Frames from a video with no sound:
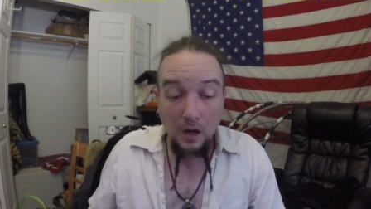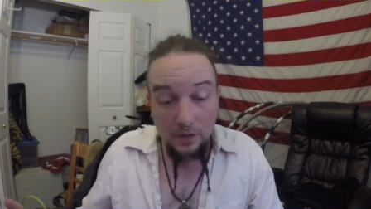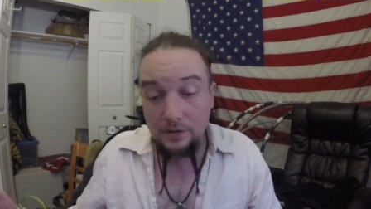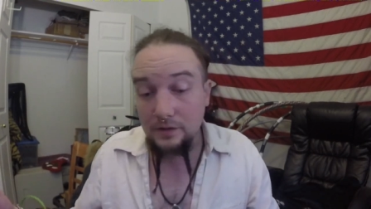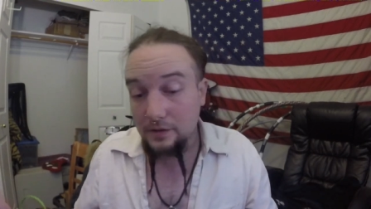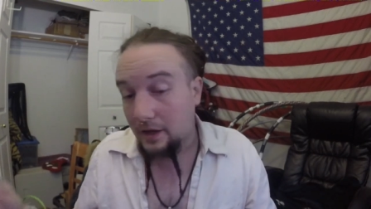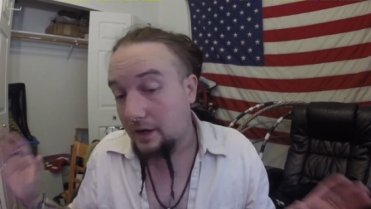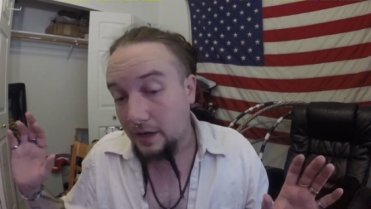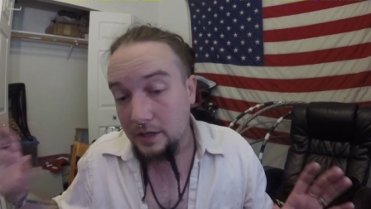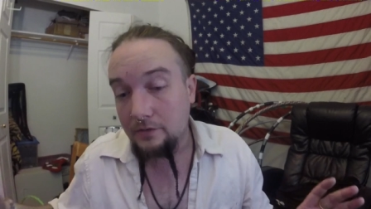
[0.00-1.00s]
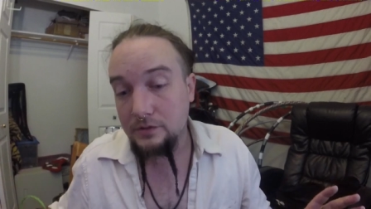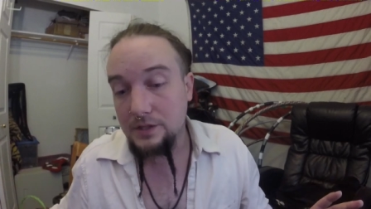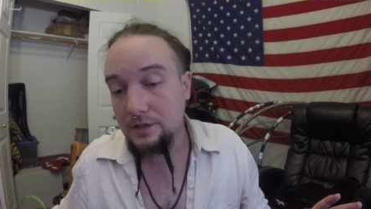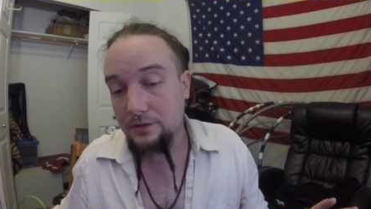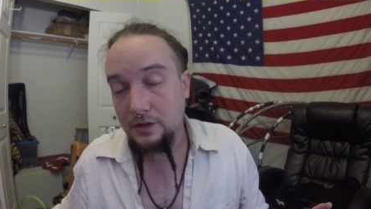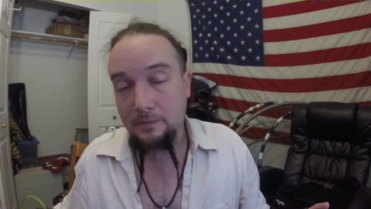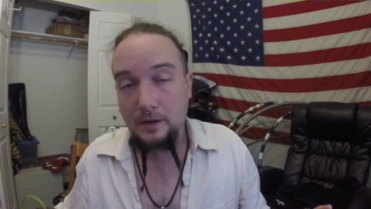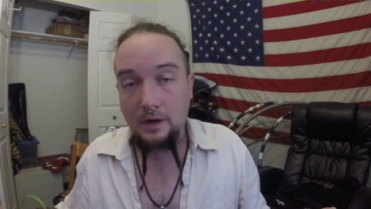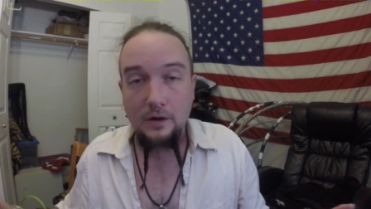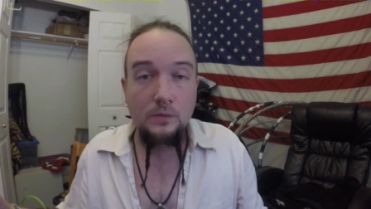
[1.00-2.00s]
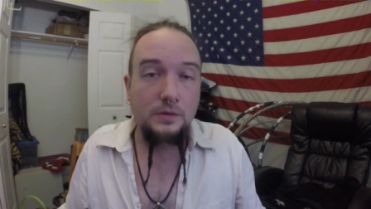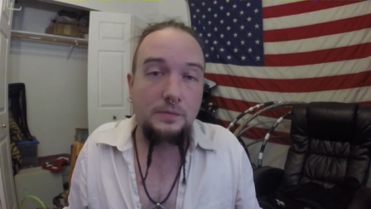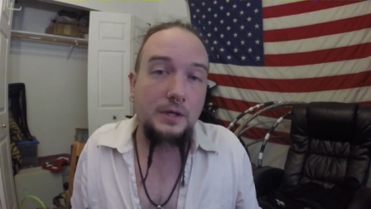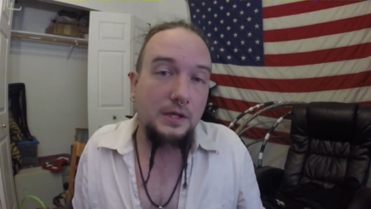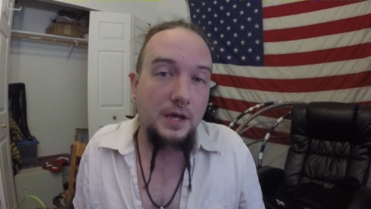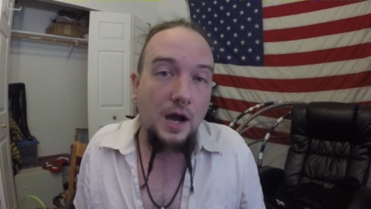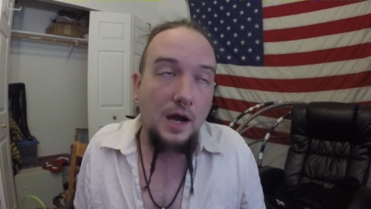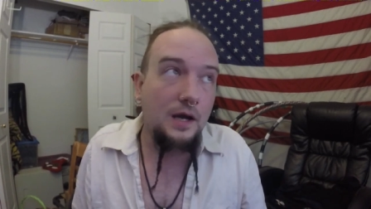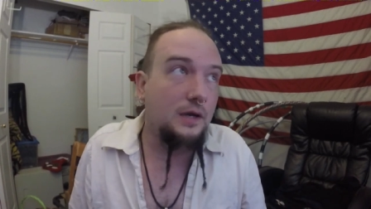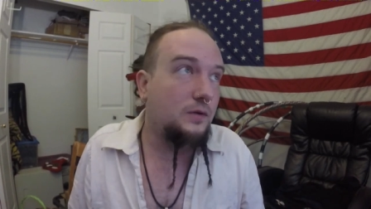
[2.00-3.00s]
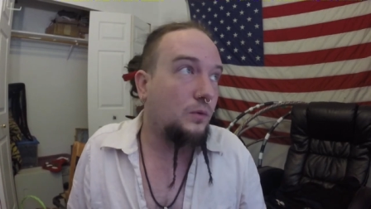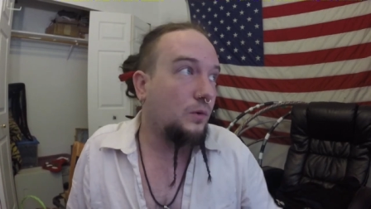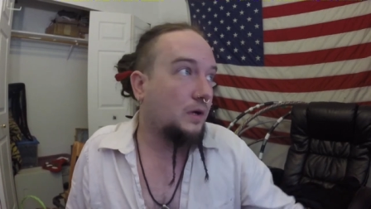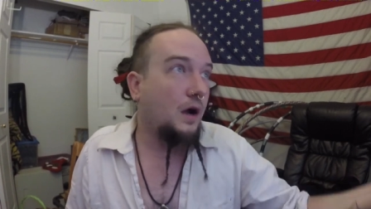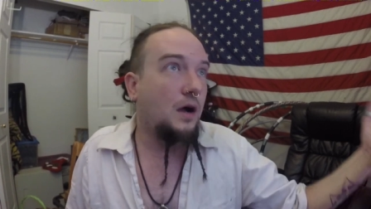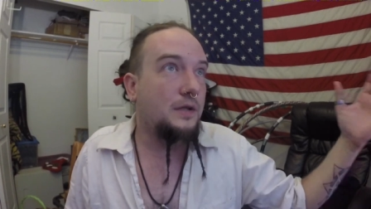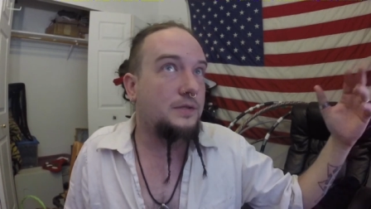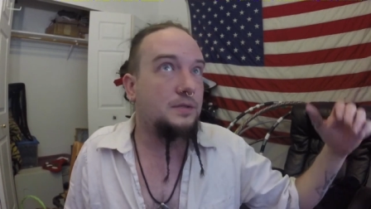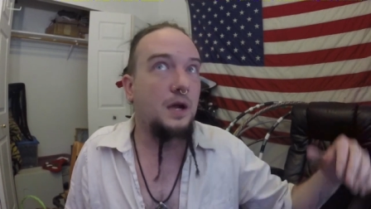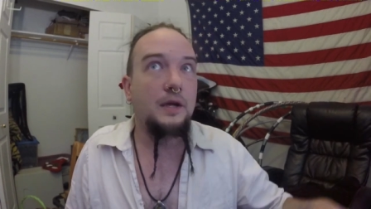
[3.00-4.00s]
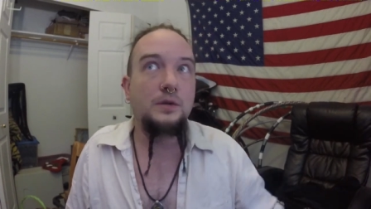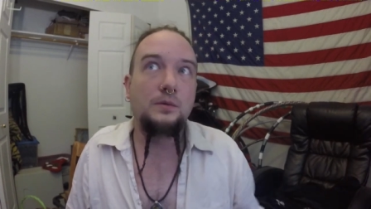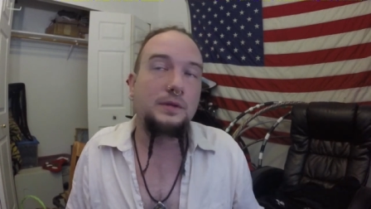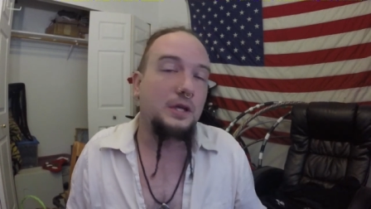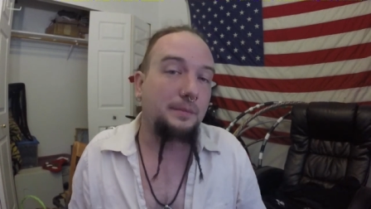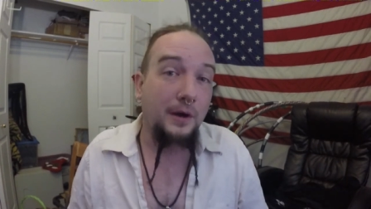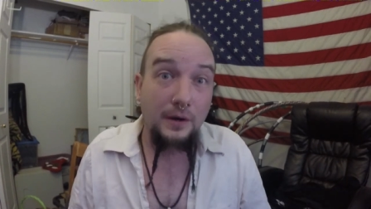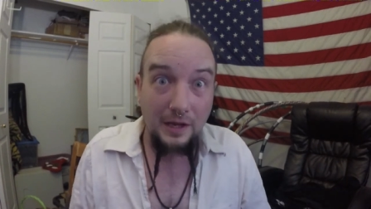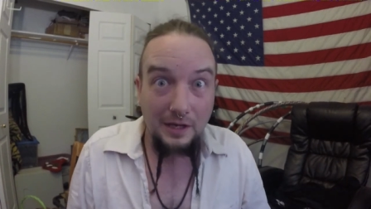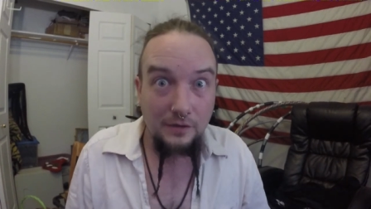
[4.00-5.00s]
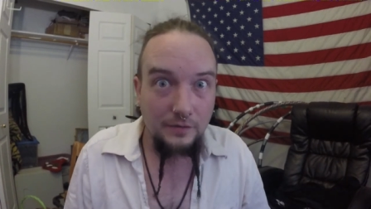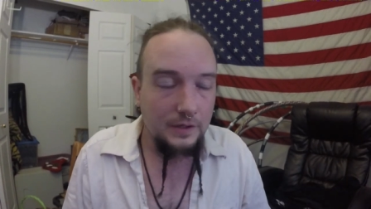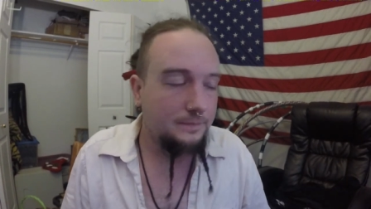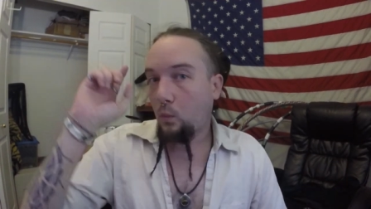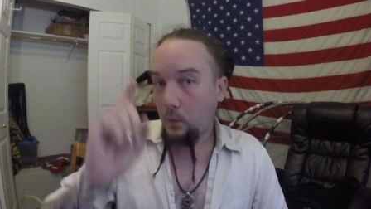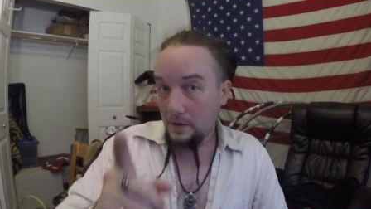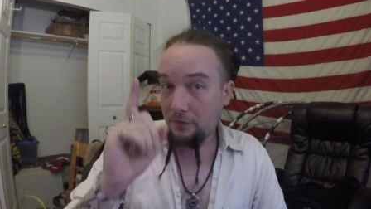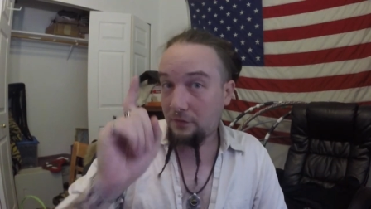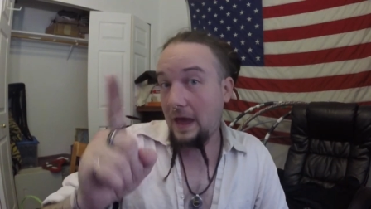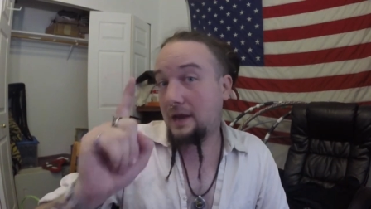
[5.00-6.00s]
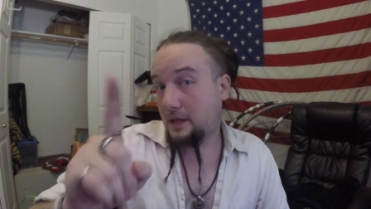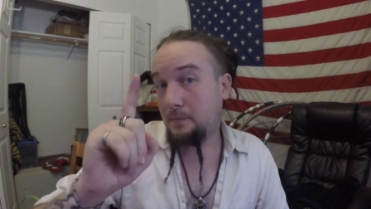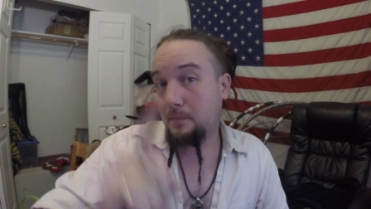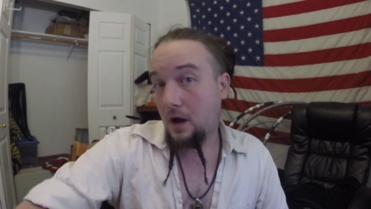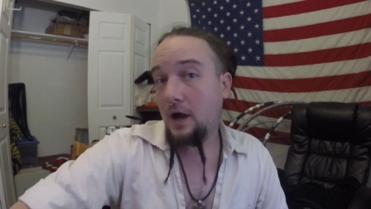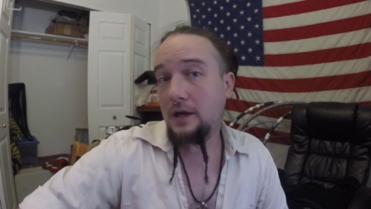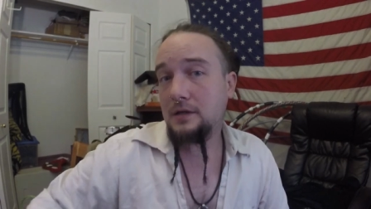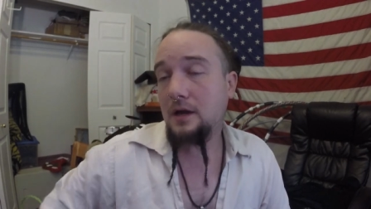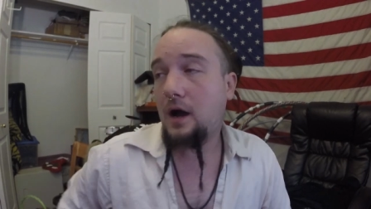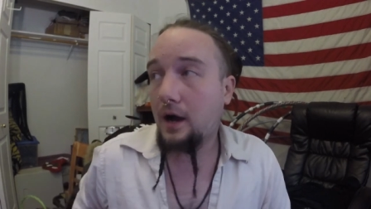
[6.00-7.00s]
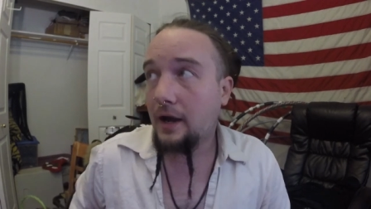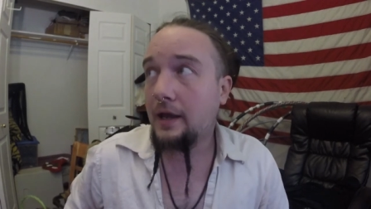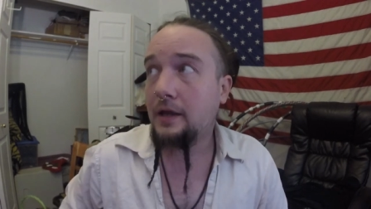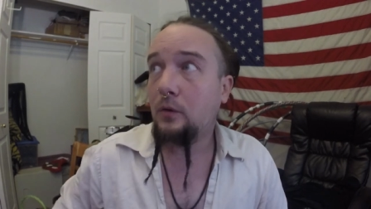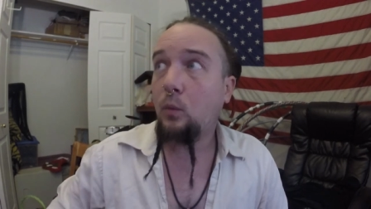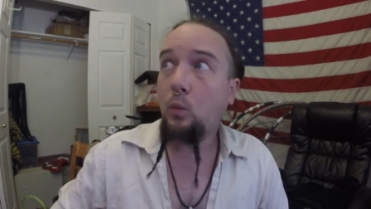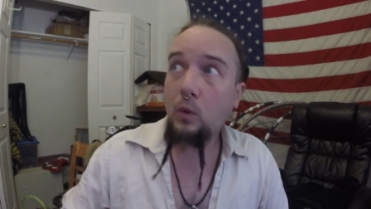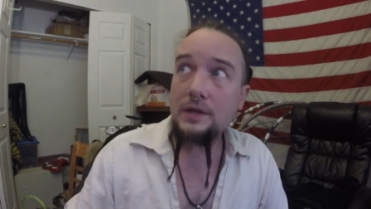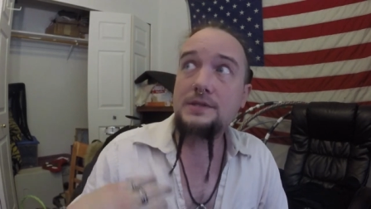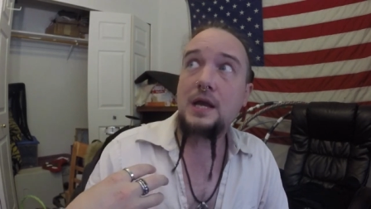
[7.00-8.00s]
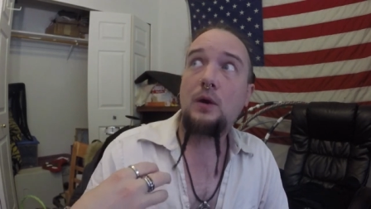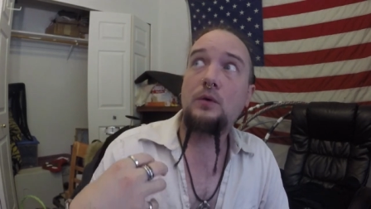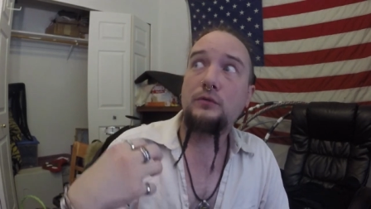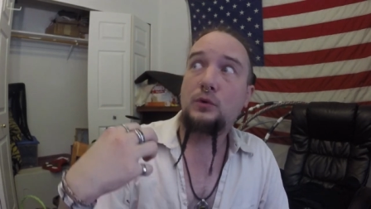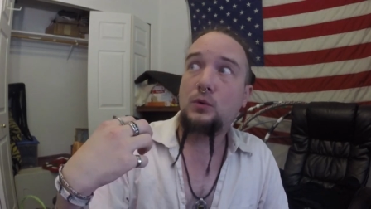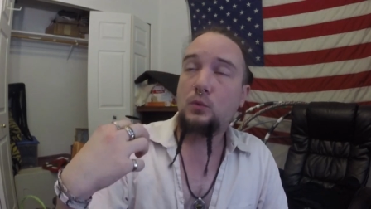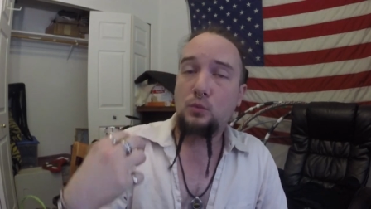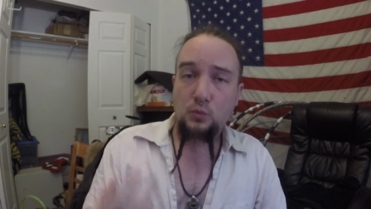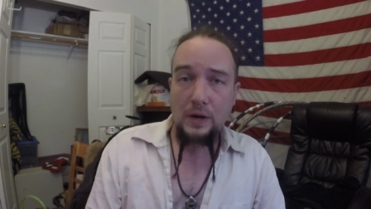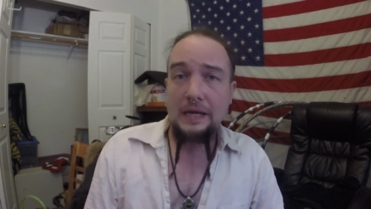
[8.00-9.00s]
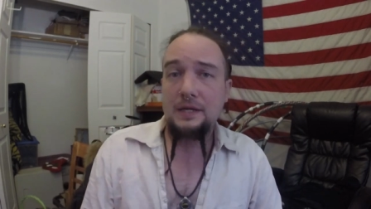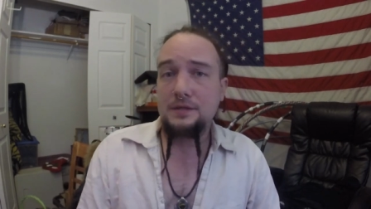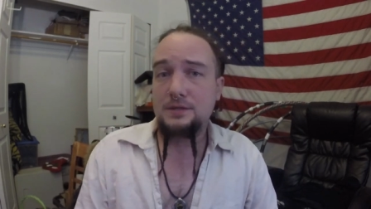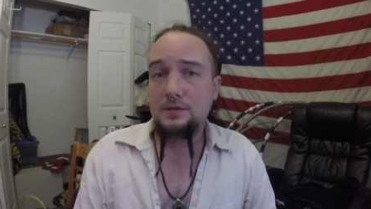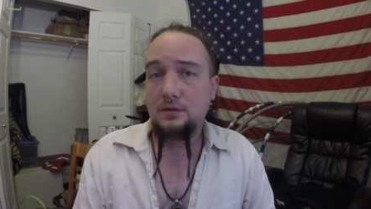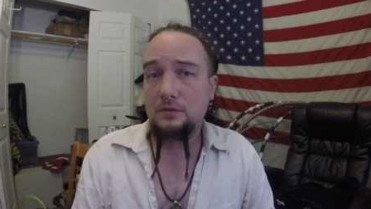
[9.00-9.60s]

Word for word: Other than that, I never tend to think about it. I don't think about God or gods. I don't think about any of it. With that in mind, I was, however, raised